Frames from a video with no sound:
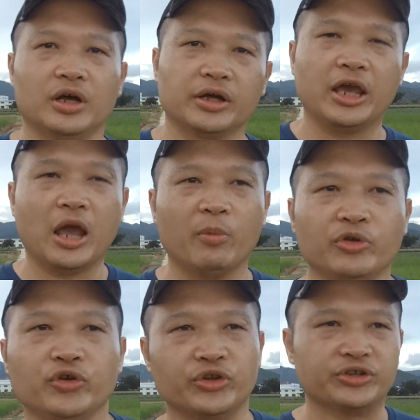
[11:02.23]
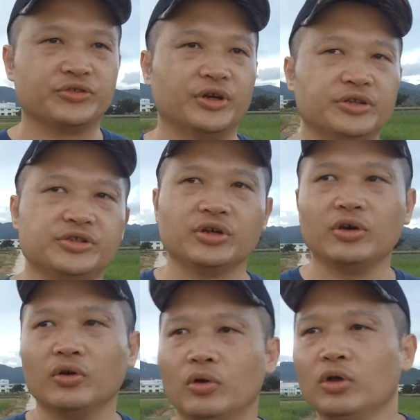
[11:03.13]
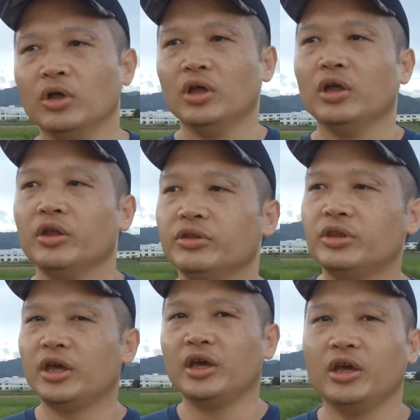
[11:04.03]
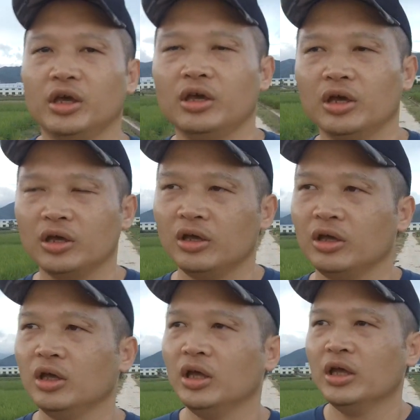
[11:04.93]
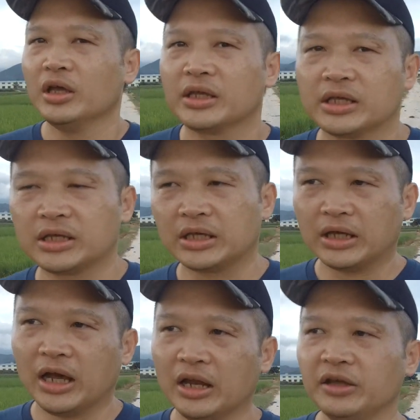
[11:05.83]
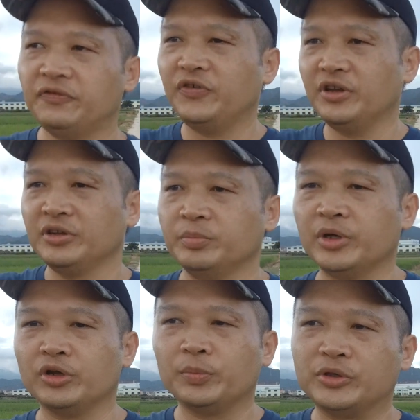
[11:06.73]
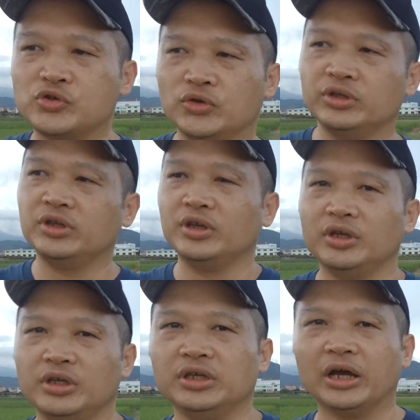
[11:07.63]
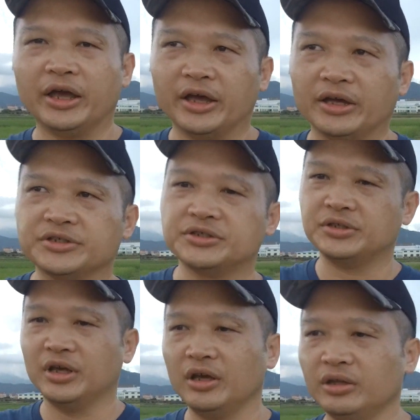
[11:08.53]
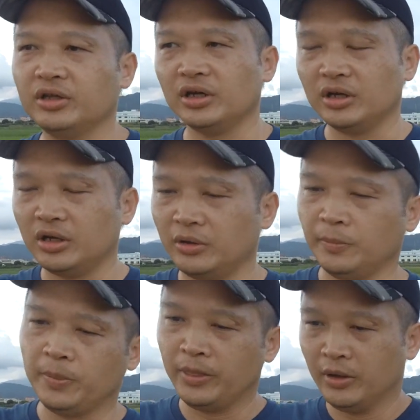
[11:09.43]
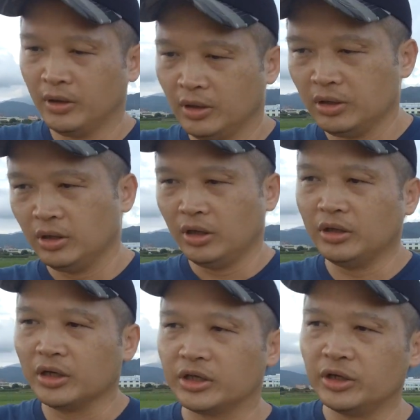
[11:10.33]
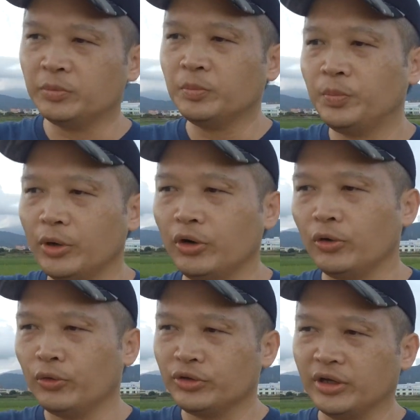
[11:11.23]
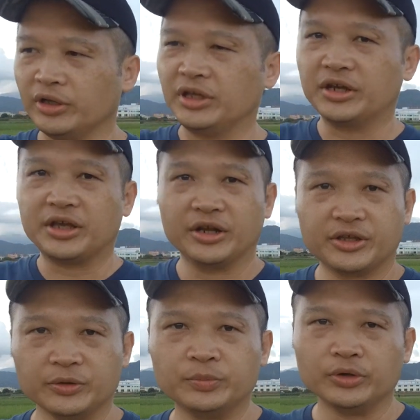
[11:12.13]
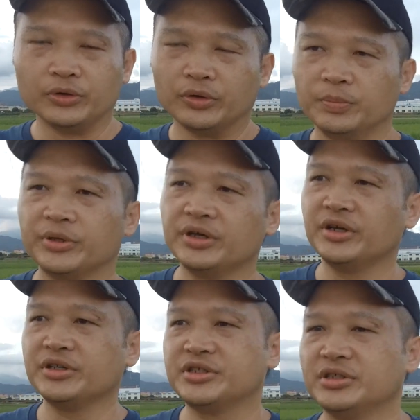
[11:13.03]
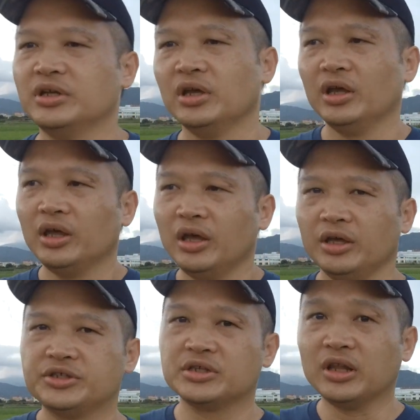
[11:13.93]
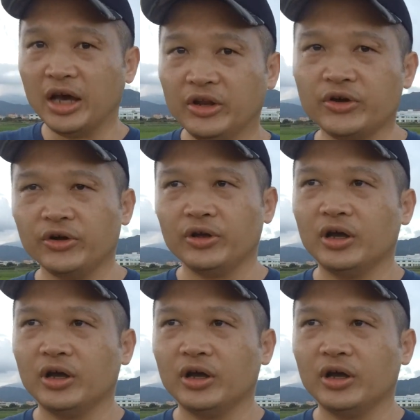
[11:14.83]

camera units, right? So they kind of fit in the middle between the EIS and the gimbal, the dedicated gimbal, because it's lighter.